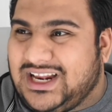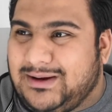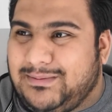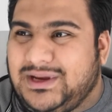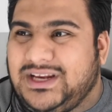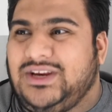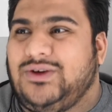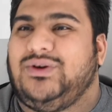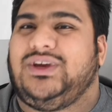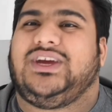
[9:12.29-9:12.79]

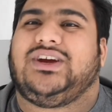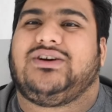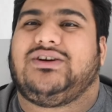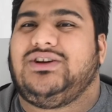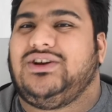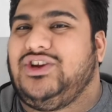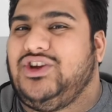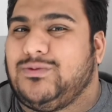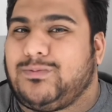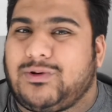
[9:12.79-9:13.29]
new year,
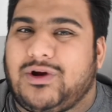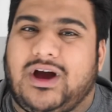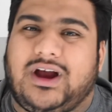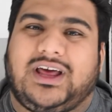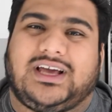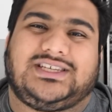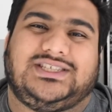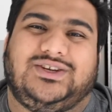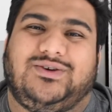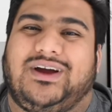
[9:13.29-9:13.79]
new
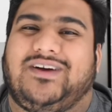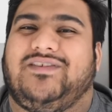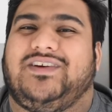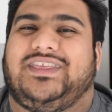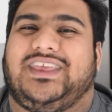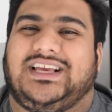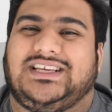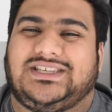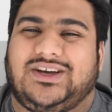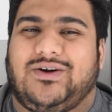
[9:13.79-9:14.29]
products, new
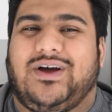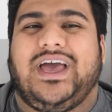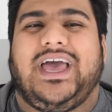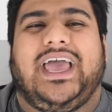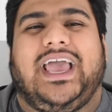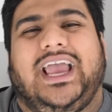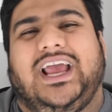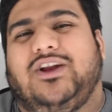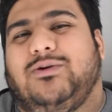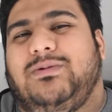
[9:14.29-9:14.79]
everything. So
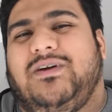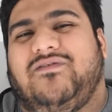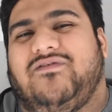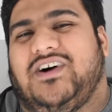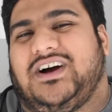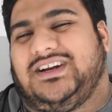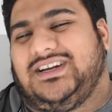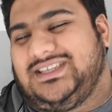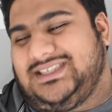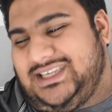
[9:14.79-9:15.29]
it'll be
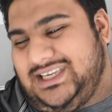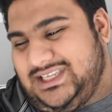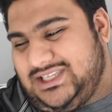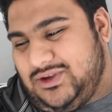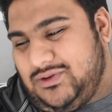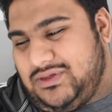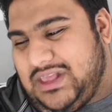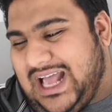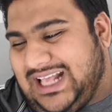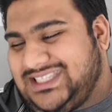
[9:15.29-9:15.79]
fun to see.
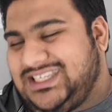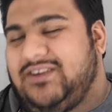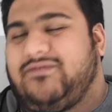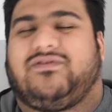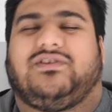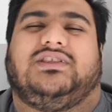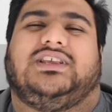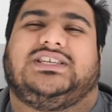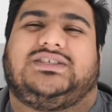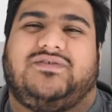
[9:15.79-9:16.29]
So that's it
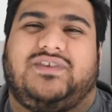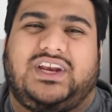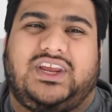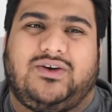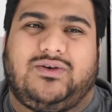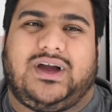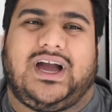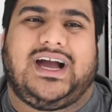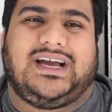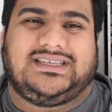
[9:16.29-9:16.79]
for this
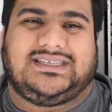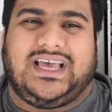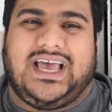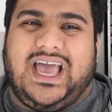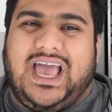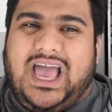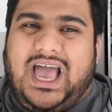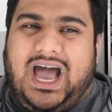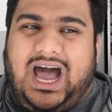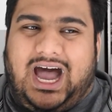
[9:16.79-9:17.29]
video, guys.
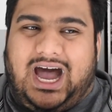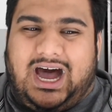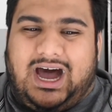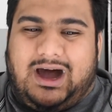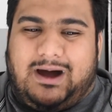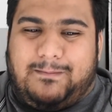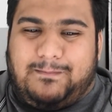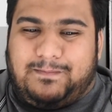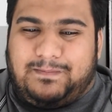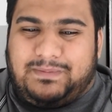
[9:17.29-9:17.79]

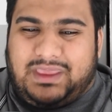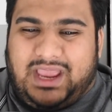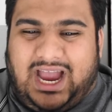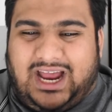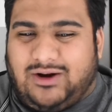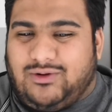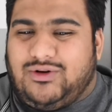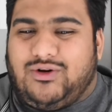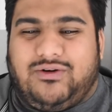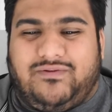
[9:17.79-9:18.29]
I
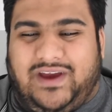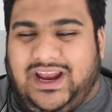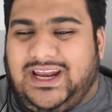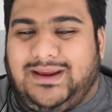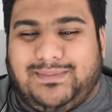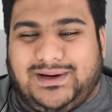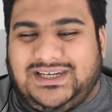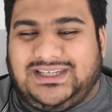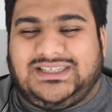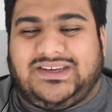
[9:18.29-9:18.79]
don't know if
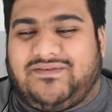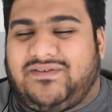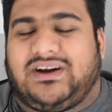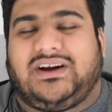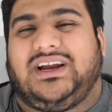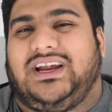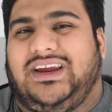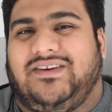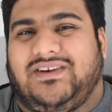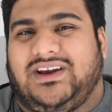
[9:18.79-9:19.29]
anybody's ever
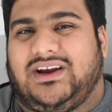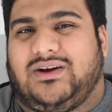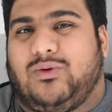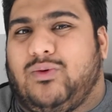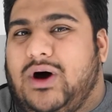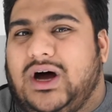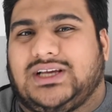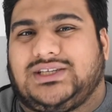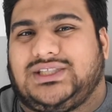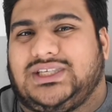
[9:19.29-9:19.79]
even gonna
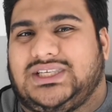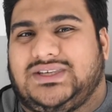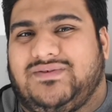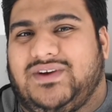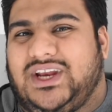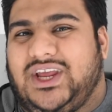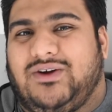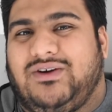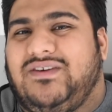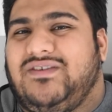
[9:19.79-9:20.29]
watch this
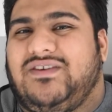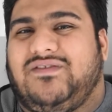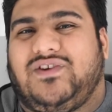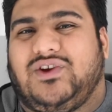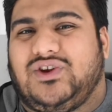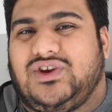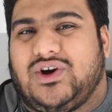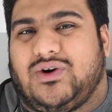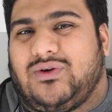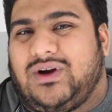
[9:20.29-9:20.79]
video. Even if you
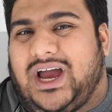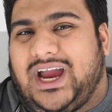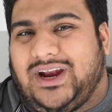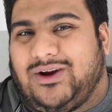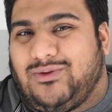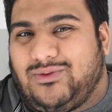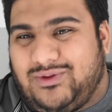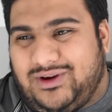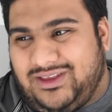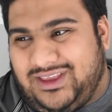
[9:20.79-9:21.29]
don't, I
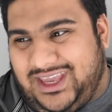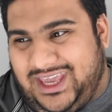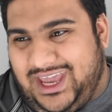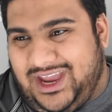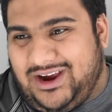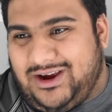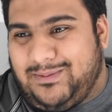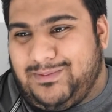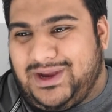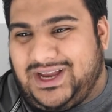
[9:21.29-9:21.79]
don't really
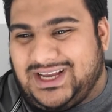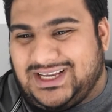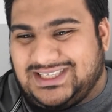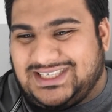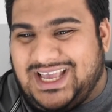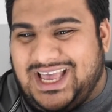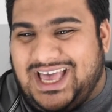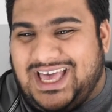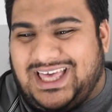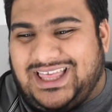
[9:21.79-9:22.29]
care, because
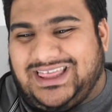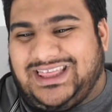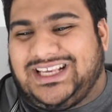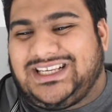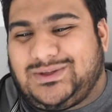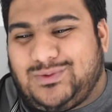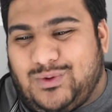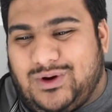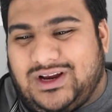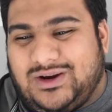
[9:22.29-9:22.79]

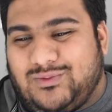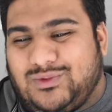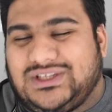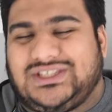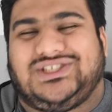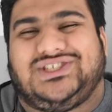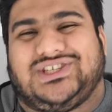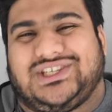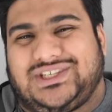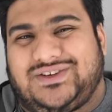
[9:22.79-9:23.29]
this one was
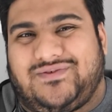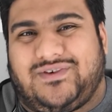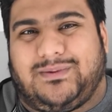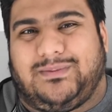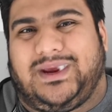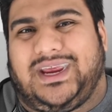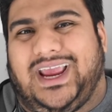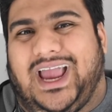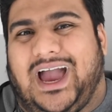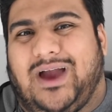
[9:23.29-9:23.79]
just for
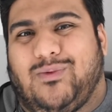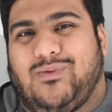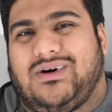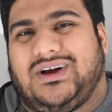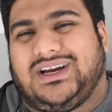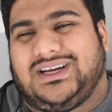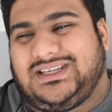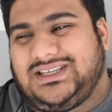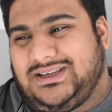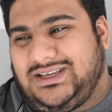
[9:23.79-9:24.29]
me. I
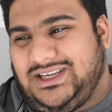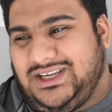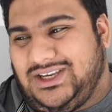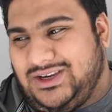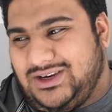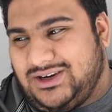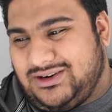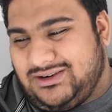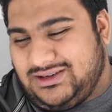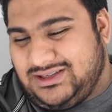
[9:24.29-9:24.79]
wanted to
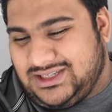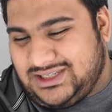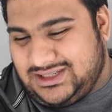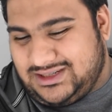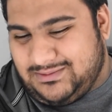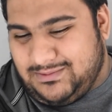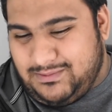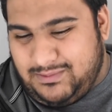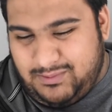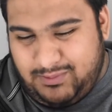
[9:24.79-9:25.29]
just
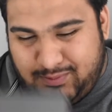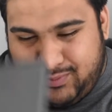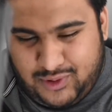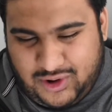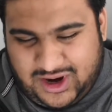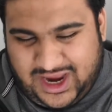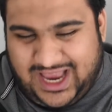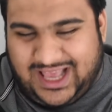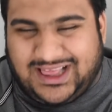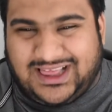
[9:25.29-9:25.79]

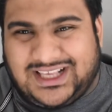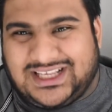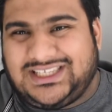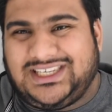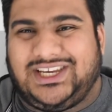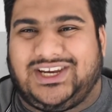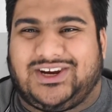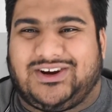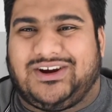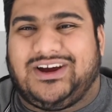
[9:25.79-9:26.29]
bookend this
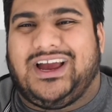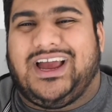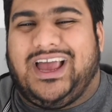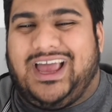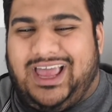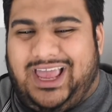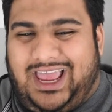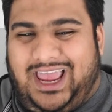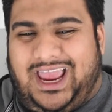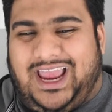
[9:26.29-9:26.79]
year.
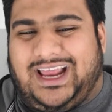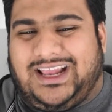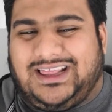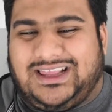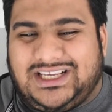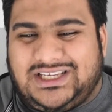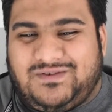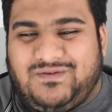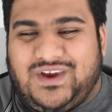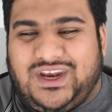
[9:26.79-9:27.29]
And
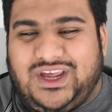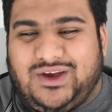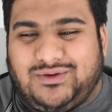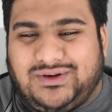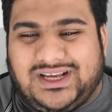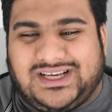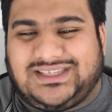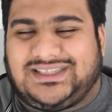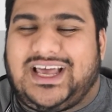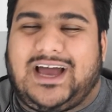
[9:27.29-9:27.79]
this video
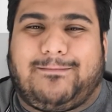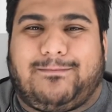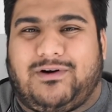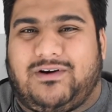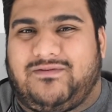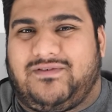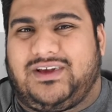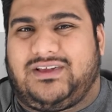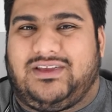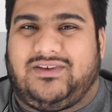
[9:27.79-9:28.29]
does that
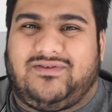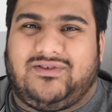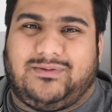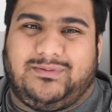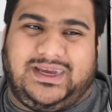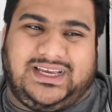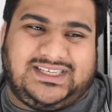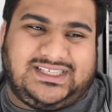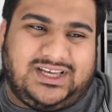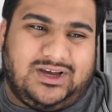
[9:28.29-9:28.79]
perfectly for
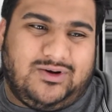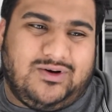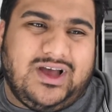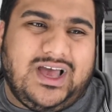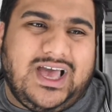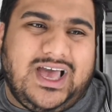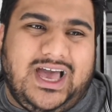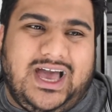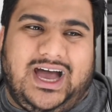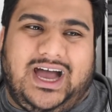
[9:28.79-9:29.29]
me. So
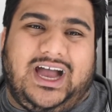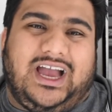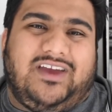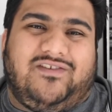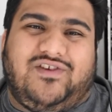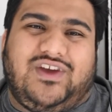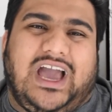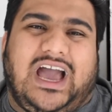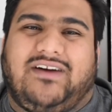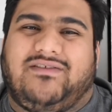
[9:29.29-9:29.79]

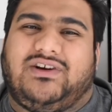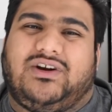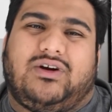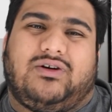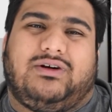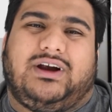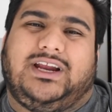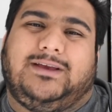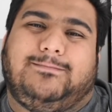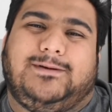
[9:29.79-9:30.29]
if you haven't
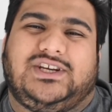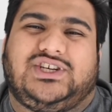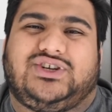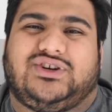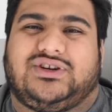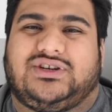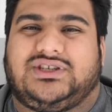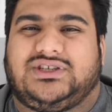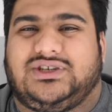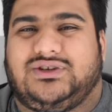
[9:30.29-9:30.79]
already, be
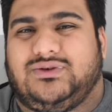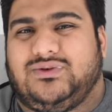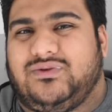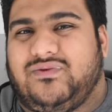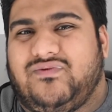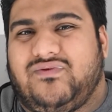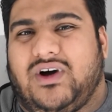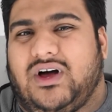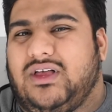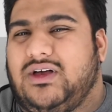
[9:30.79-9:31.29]
sure to
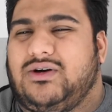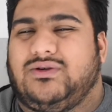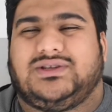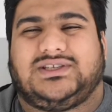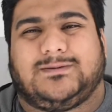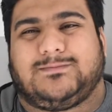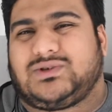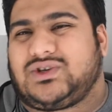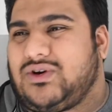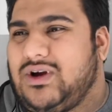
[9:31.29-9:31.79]
follow,
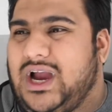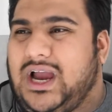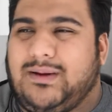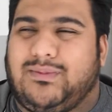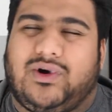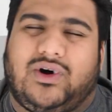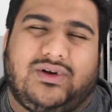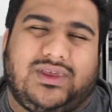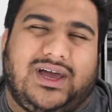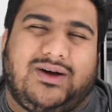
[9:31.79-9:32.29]
subscribe,
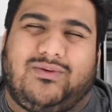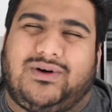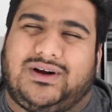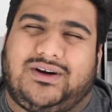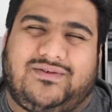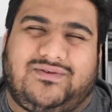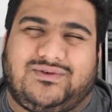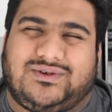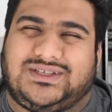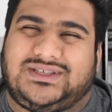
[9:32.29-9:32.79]
all that
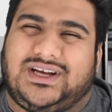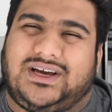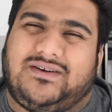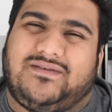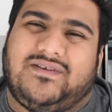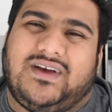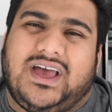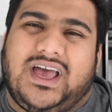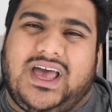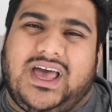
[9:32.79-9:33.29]
wonderful
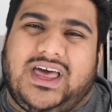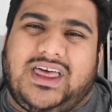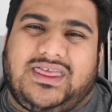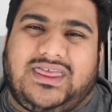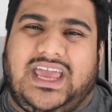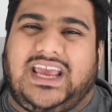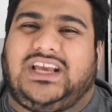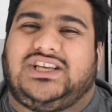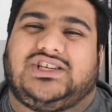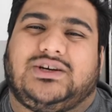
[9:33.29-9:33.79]
stuff.
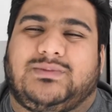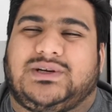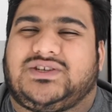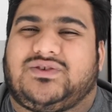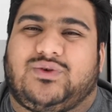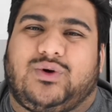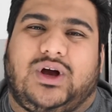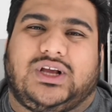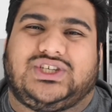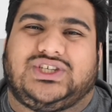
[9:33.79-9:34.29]
Thank you so much
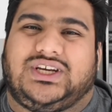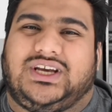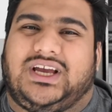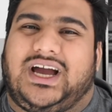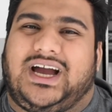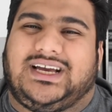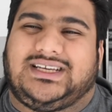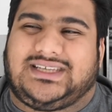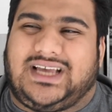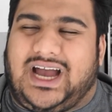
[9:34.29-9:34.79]
for watching,
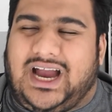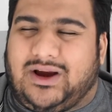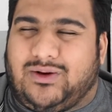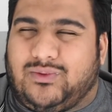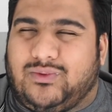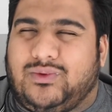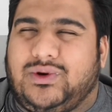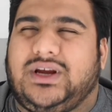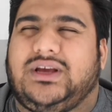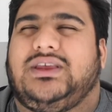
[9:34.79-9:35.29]
guys. I
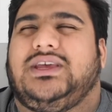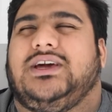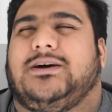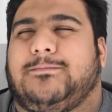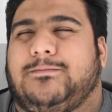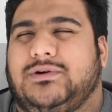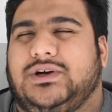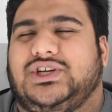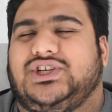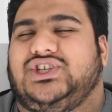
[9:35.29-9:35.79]
really
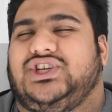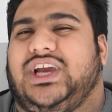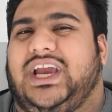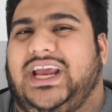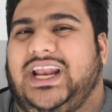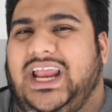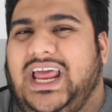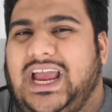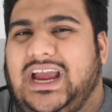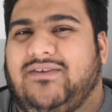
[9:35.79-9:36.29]

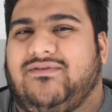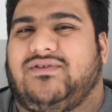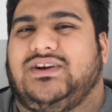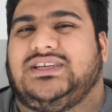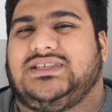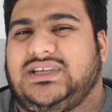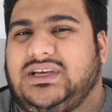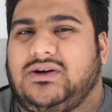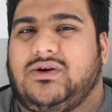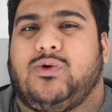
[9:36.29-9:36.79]
appreciate every
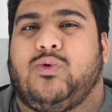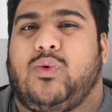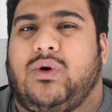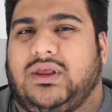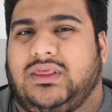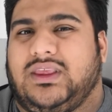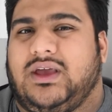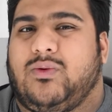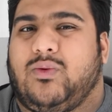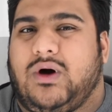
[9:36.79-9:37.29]
single
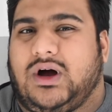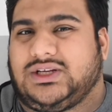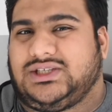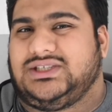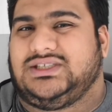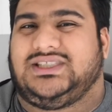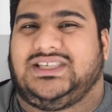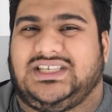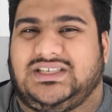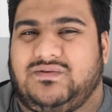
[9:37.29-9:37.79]
one that
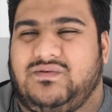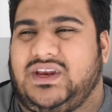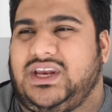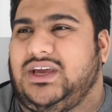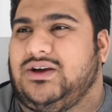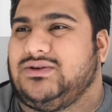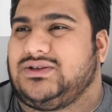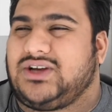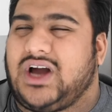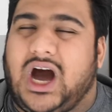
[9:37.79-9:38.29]
watches these
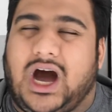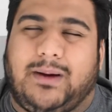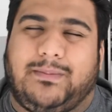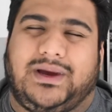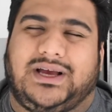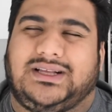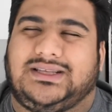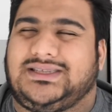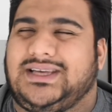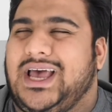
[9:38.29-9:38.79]
videos,
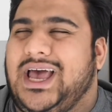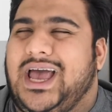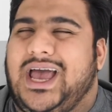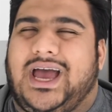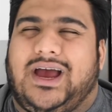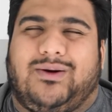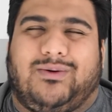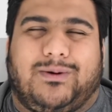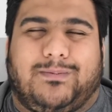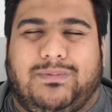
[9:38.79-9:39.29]
comments,
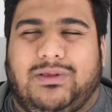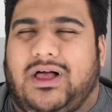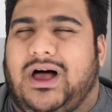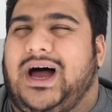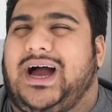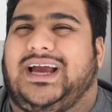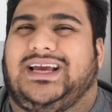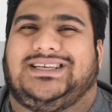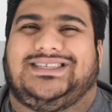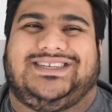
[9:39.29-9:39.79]

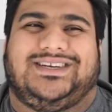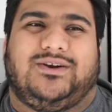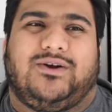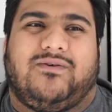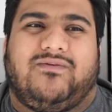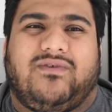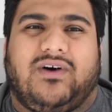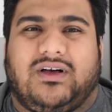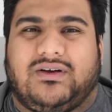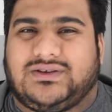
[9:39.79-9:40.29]
replies,
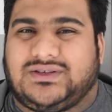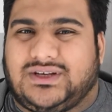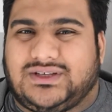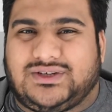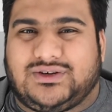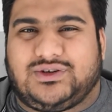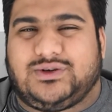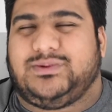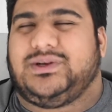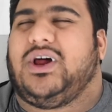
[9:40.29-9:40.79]
follows on
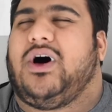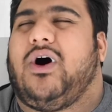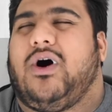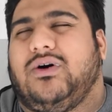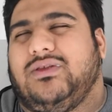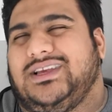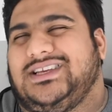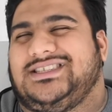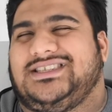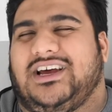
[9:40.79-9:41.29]
social media, all
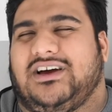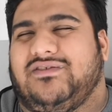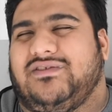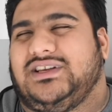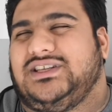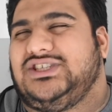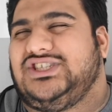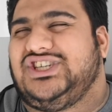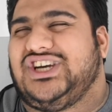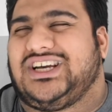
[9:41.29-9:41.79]
this stuff.
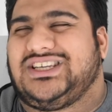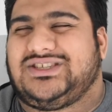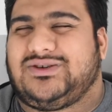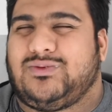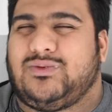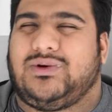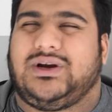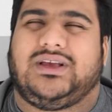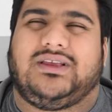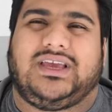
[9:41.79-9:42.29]
It just
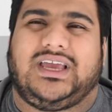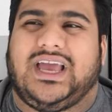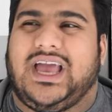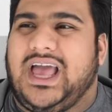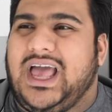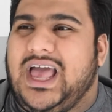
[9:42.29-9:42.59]
really,